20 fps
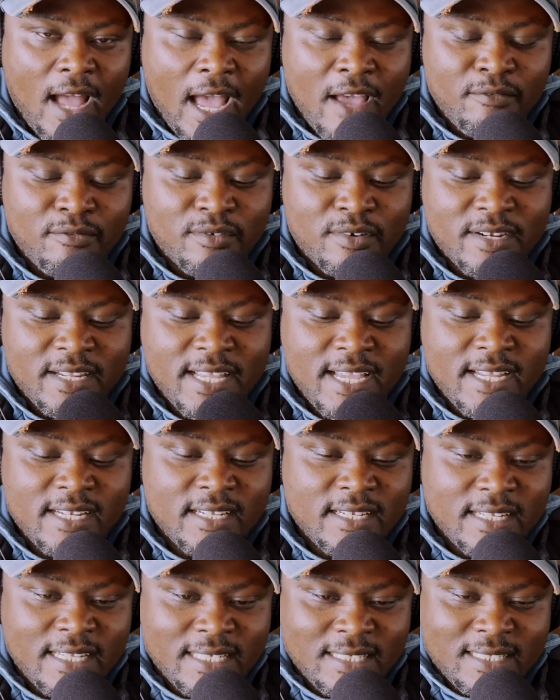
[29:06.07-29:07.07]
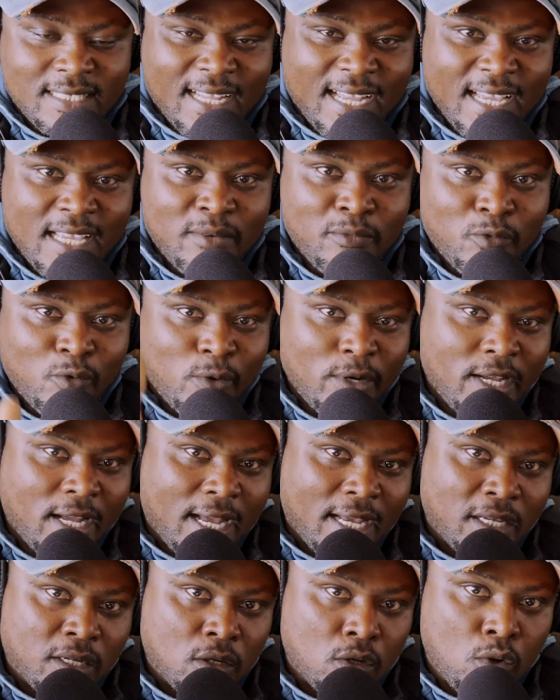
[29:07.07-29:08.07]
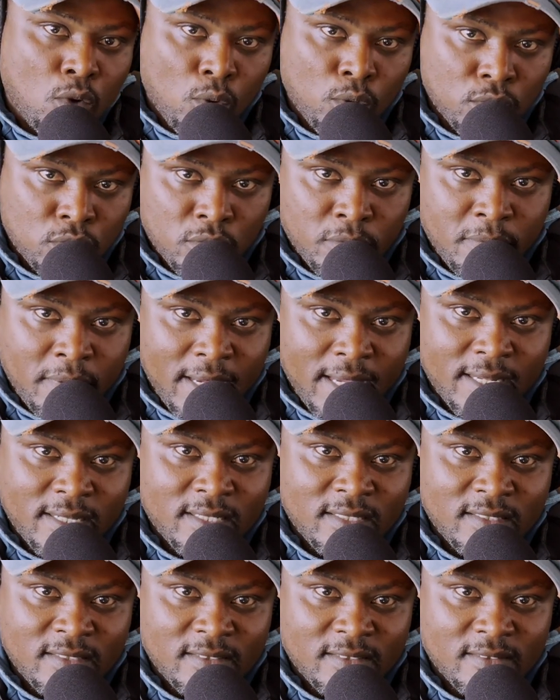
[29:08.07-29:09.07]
I've created a time where I go to bed.